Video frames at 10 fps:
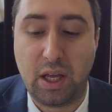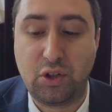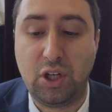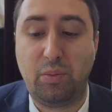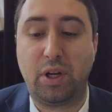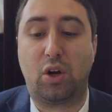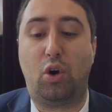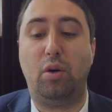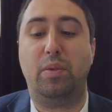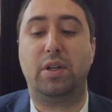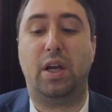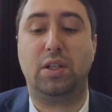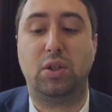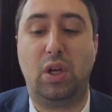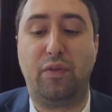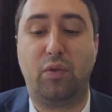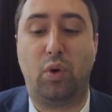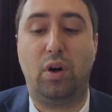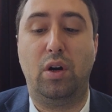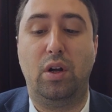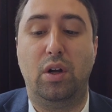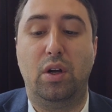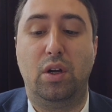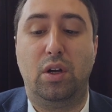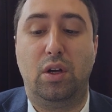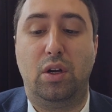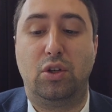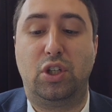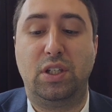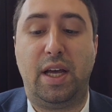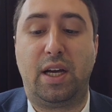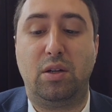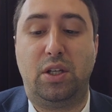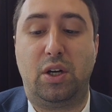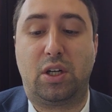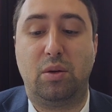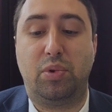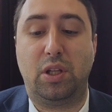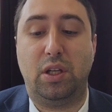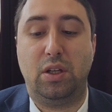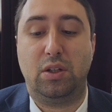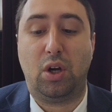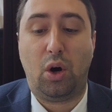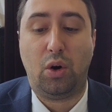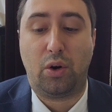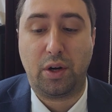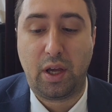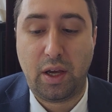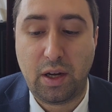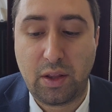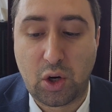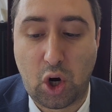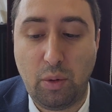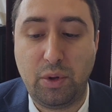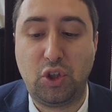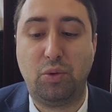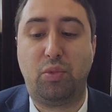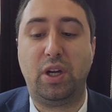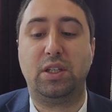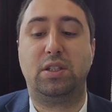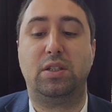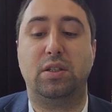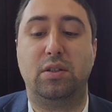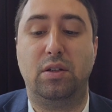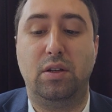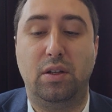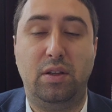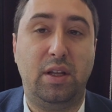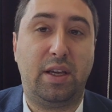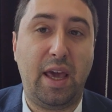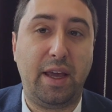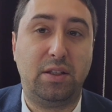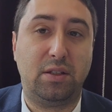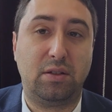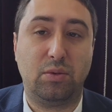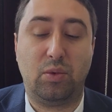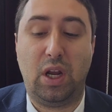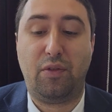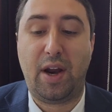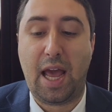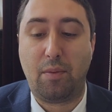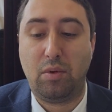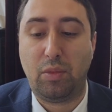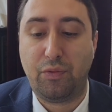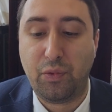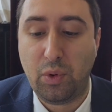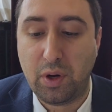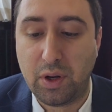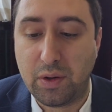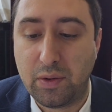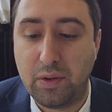She didn't bring a korban yet, so therefore she's not considered completely tahor yet. And the korban she brings negates whatever happened beforehand.